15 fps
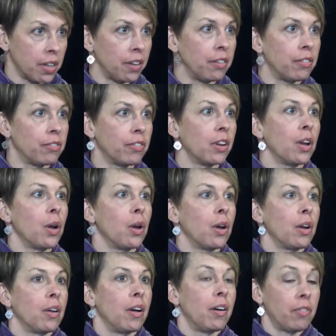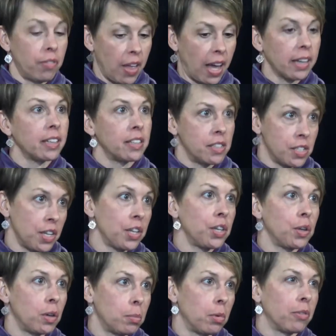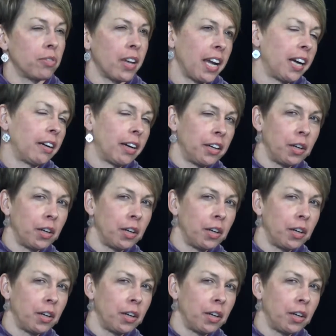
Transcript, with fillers: of of that continuum of care.